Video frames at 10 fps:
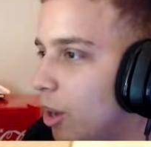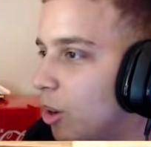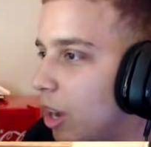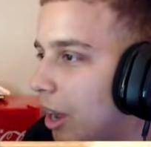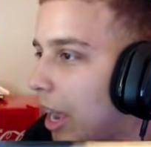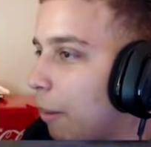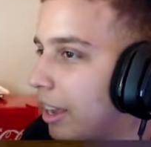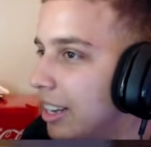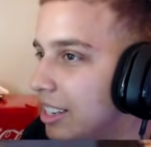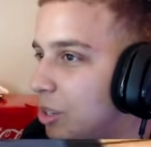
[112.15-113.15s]
Yo, I got my
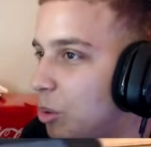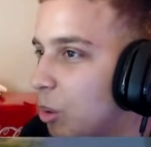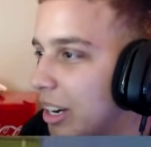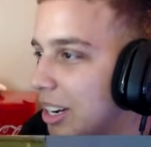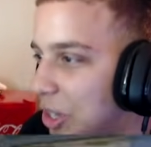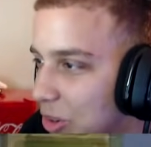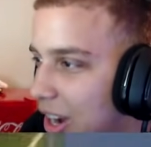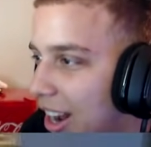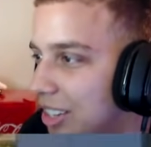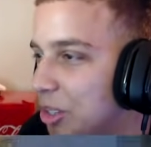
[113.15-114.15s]
cousins who work in a garage who